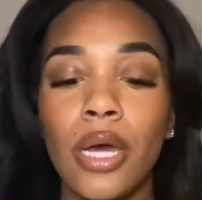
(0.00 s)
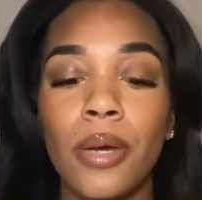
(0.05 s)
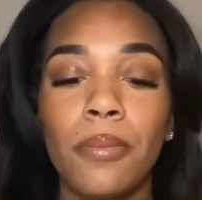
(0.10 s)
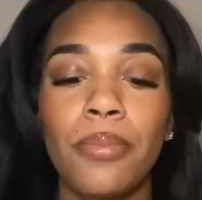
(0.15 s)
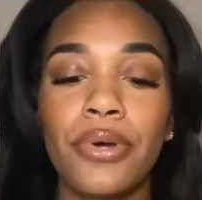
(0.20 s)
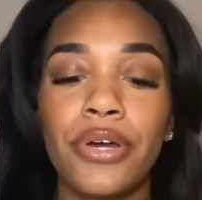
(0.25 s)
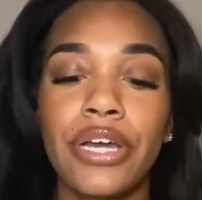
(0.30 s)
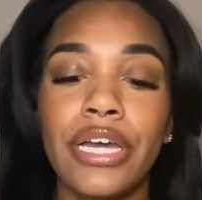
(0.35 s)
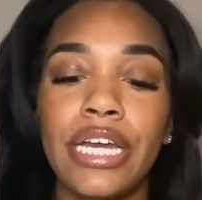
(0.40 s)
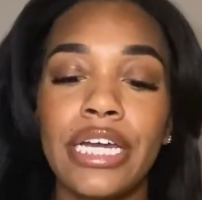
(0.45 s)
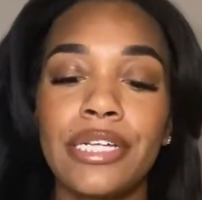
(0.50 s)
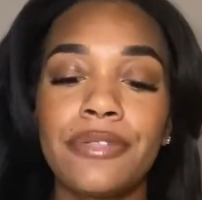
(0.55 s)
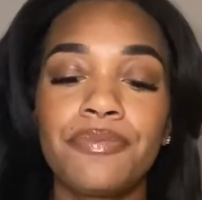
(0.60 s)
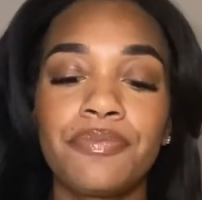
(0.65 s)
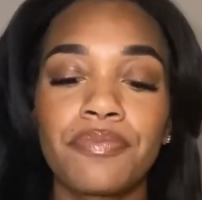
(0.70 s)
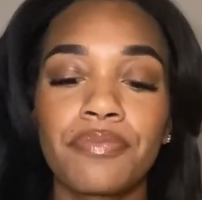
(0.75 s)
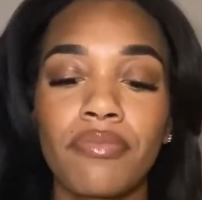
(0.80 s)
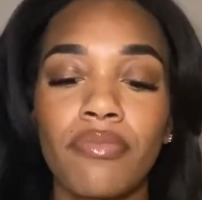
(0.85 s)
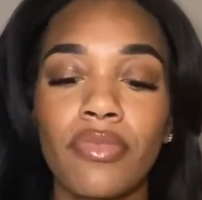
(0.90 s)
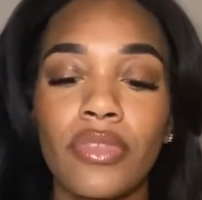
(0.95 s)
But
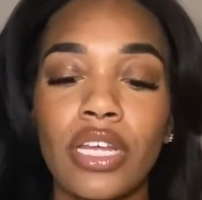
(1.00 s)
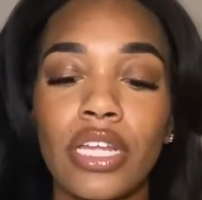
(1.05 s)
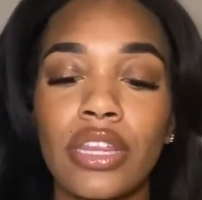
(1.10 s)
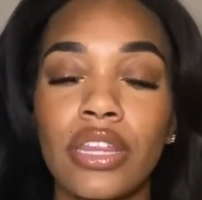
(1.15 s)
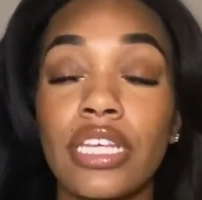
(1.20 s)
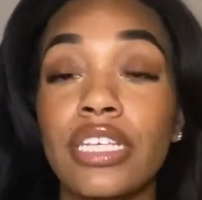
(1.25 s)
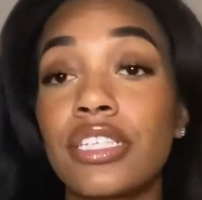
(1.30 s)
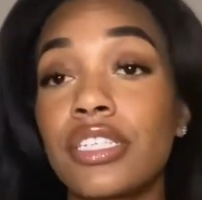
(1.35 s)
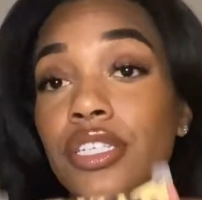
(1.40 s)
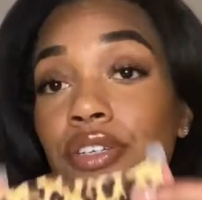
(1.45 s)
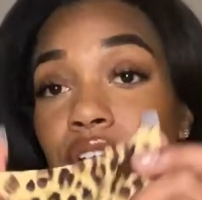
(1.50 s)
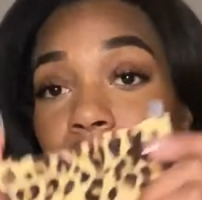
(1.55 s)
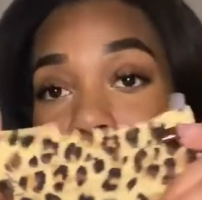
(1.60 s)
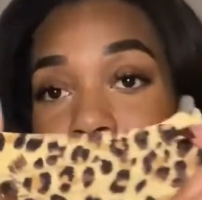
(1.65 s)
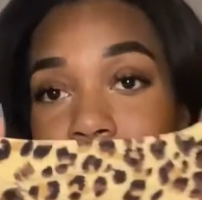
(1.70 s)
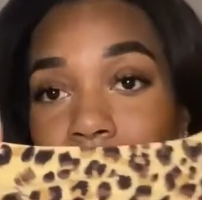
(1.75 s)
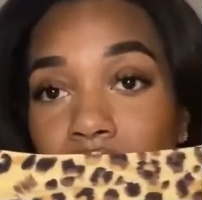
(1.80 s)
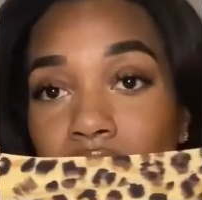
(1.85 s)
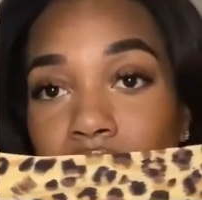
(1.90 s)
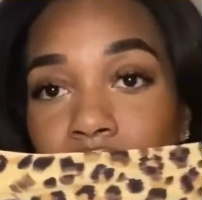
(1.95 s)
this is the right
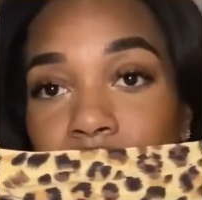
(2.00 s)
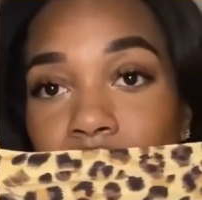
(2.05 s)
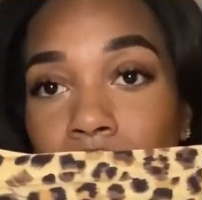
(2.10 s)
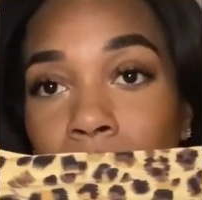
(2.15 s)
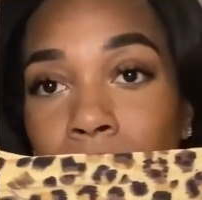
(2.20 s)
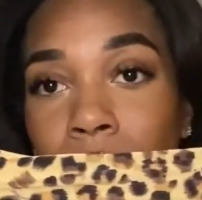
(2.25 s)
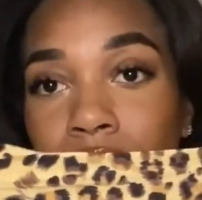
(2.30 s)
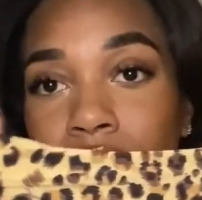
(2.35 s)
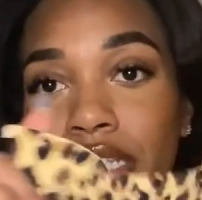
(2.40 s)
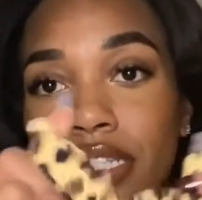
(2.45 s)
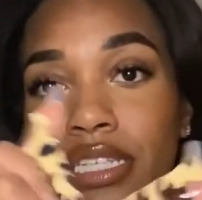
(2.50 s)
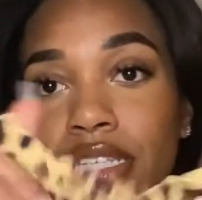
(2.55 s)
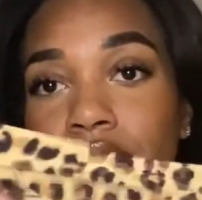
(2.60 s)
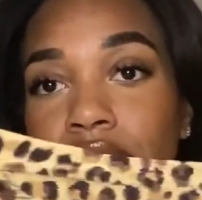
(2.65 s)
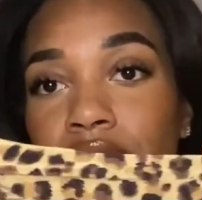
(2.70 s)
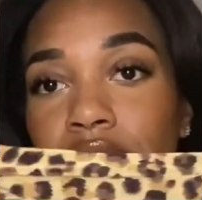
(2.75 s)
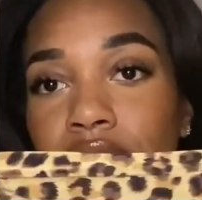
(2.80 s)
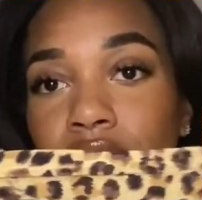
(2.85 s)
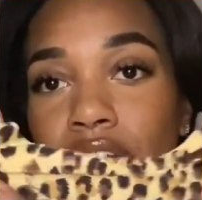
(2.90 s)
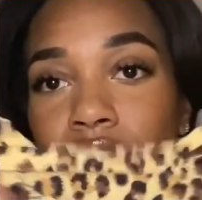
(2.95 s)
side of the fabric. This is
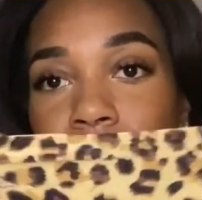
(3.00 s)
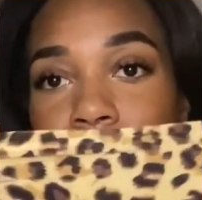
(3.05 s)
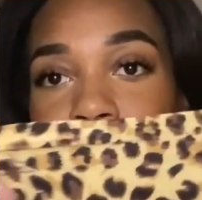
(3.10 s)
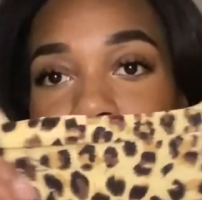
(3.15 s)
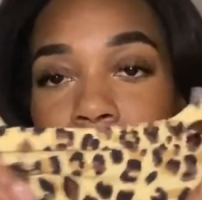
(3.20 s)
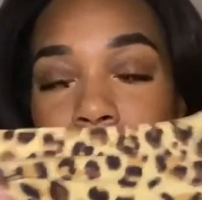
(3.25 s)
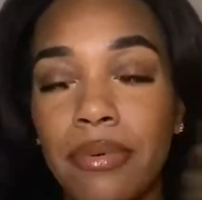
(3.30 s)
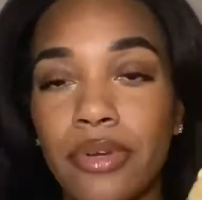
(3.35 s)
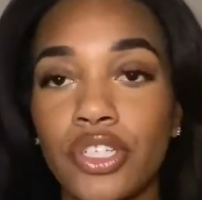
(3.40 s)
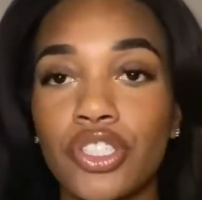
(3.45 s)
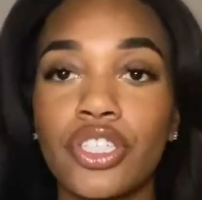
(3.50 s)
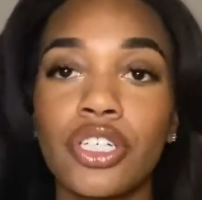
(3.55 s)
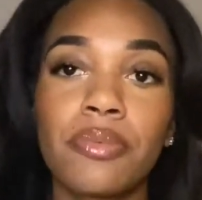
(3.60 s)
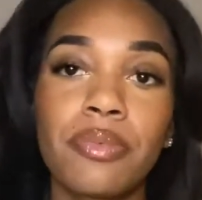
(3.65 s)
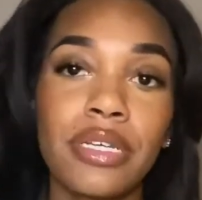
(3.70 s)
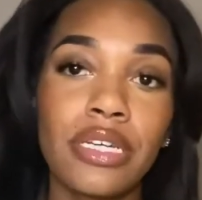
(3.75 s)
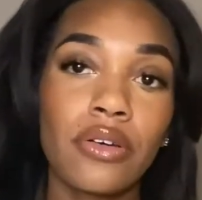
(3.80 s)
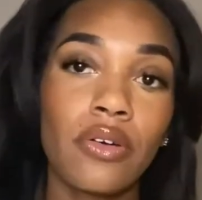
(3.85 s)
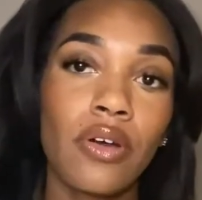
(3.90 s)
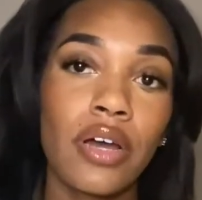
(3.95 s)
the side the fabric should
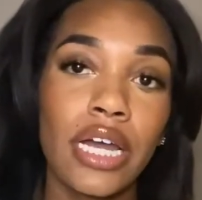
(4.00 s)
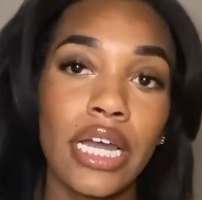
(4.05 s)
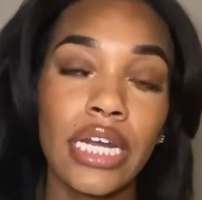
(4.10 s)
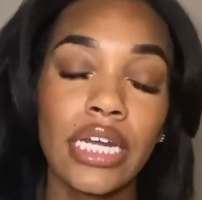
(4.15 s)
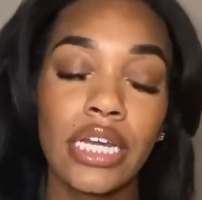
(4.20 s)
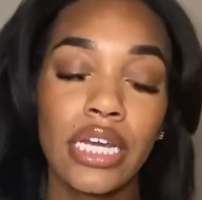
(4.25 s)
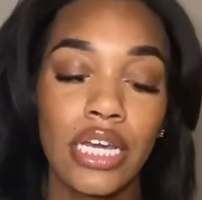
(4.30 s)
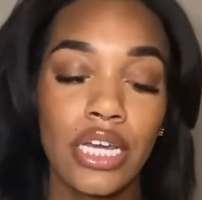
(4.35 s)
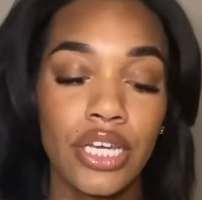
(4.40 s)
be on.